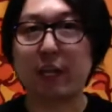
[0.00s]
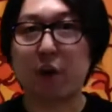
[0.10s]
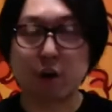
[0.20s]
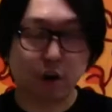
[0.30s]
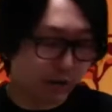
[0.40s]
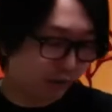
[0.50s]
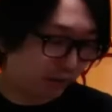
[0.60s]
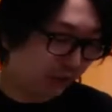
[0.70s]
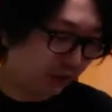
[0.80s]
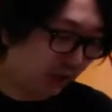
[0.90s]
are
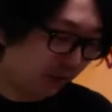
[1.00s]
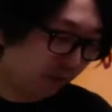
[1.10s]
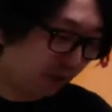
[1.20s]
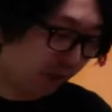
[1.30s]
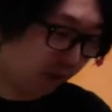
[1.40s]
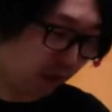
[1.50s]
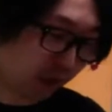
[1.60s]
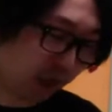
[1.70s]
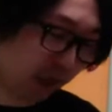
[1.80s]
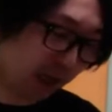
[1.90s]
actually lifting
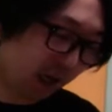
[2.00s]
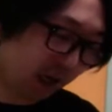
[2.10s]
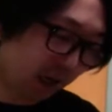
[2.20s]
a